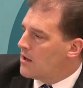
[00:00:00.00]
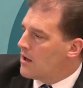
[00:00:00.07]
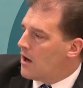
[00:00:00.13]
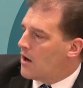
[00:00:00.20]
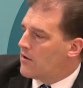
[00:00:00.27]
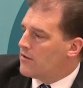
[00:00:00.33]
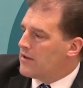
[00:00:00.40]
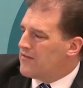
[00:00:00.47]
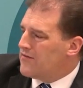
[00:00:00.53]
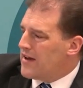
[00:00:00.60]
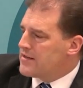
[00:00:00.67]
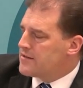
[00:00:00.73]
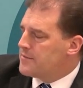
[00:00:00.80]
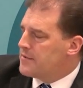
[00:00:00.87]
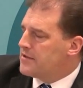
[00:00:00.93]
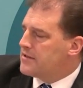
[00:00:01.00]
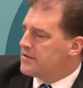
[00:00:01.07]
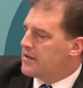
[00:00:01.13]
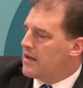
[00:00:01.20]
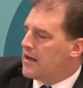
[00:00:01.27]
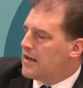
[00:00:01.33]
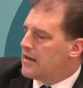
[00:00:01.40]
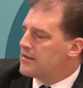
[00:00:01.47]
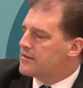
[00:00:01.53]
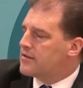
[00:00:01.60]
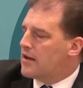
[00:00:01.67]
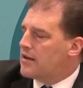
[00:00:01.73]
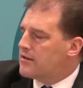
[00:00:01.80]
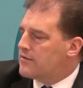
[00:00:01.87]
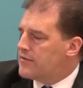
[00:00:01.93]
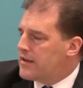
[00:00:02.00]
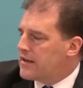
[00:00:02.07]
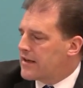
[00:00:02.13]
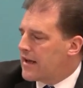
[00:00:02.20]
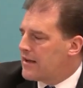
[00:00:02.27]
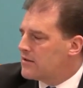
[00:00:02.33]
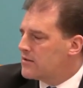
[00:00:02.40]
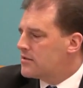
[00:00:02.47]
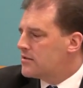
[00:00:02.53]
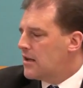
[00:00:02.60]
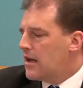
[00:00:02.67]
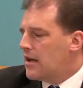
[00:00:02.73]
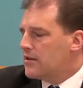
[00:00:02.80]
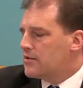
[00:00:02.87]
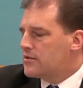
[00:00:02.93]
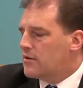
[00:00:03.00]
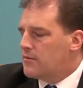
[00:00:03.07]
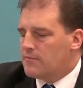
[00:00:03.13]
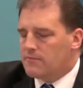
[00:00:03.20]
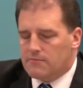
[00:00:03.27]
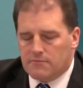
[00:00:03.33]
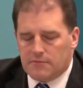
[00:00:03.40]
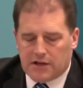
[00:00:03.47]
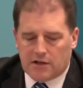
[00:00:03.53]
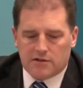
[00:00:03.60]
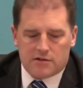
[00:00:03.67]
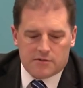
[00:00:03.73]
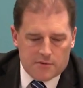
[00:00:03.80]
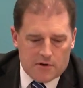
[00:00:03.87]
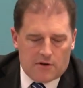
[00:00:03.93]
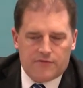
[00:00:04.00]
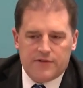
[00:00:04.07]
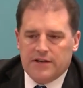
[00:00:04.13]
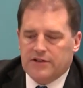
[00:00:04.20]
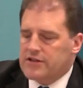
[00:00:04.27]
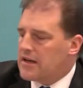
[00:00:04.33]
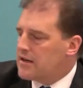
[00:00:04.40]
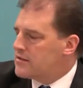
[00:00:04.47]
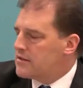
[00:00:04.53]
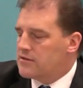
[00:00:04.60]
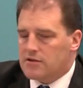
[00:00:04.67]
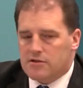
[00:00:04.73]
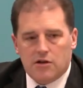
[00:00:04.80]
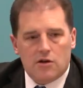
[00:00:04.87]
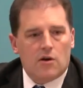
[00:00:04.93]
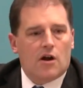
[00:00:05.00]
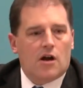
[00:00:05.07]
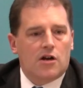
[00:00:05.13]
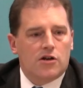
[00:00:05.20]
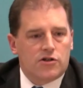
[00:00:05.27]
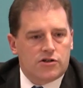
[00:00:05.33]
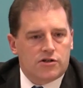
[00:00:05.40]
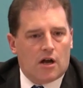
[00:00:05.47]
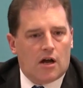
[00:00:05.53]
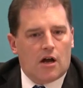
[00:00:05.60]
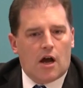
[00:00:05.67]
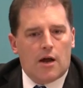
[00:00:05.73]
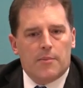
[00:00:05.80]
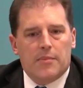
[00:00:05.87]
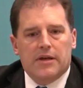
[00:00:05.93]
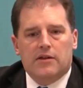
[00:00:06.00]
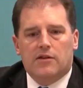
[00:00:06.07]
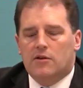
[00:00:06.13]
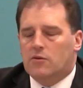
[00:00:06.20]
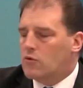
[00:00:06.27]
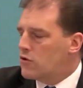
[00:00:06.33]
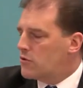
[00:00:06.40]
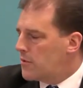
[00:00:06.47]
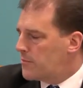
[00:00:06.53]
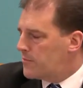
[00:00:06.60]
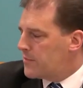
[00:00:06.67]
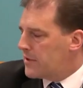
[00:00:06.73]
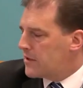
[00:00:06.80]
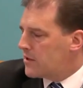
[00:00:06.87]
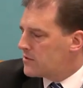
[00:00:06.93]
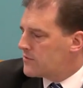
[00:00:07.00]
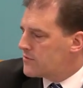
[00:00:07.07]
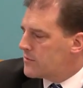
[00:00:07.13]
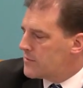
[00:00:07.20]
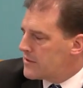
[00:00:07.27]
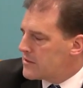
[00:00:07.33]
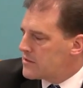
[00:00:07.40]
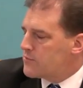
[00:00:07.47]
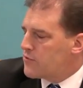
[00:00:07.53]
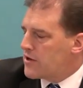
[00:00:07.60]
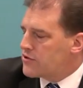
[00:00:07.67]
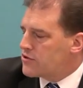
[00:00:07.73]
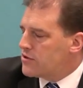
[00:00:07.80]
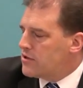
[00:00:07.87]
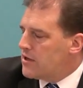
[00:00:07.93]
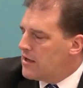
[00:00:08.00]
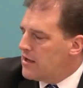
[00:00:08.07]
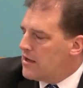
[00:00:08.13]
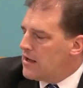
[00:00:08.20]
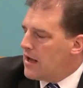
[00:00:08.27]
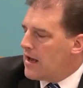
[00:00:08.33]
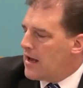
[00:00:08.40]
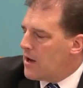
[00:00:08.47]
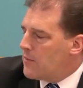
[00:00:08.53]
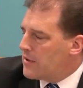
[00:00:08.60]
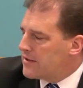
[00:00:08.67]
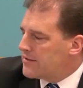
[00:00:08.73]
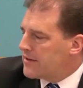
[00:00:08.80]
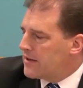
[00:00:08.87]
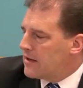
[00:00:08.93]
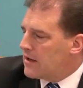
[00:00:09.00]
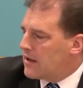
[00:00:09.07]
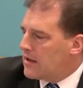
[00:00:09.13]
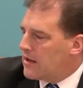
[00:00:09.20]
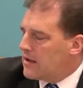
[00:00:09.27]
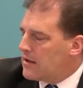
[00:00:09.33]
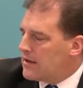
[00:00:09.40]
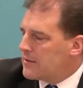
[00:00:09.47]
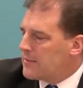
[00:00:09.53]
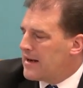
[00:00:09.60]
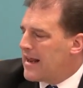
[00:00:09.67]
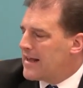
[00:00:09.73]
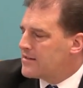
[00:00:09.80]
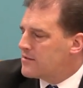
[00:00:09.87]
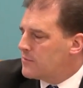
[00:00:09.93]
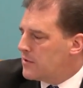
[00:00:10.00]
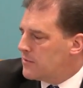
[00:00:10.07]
On the investment side of the accounts, because of some confidentiality, there's no large IP in the quarter, but because of some of the suppression, we can say a little bit less than we